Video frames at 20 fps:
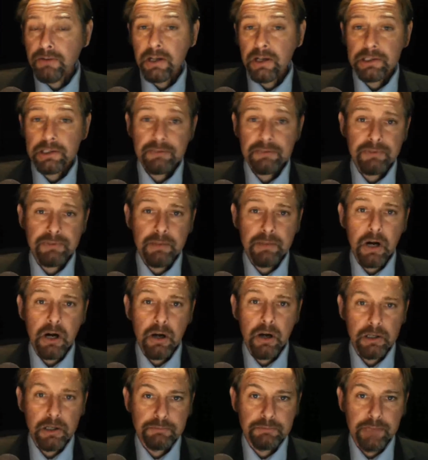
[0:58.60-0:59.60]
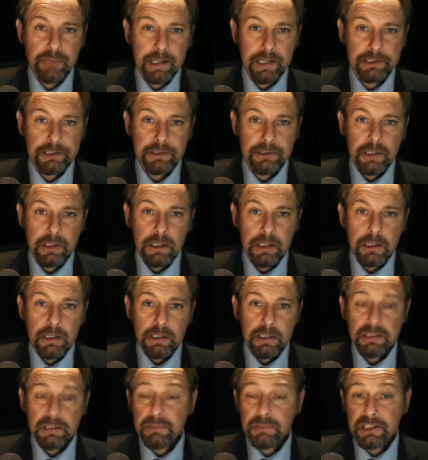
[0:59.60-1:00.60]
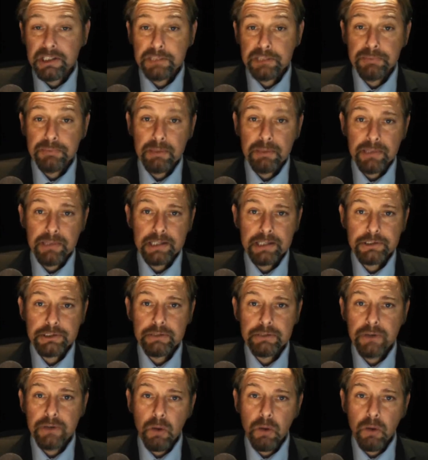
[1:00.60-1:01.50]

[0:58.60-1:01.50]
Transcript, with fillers: First, from our homepage, the British public do